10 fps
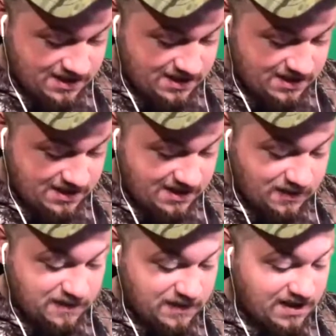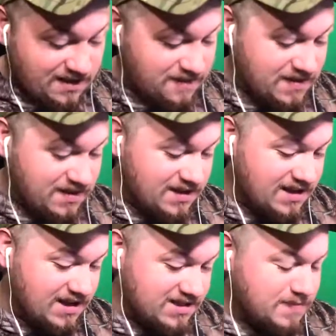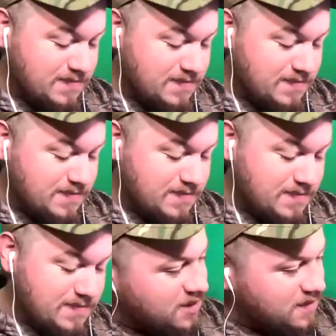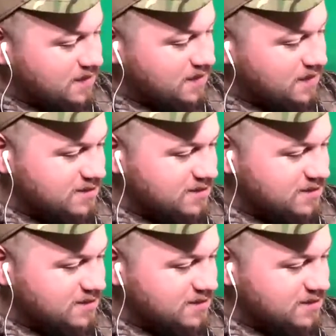it don't even have a Spanish instruction on there actually.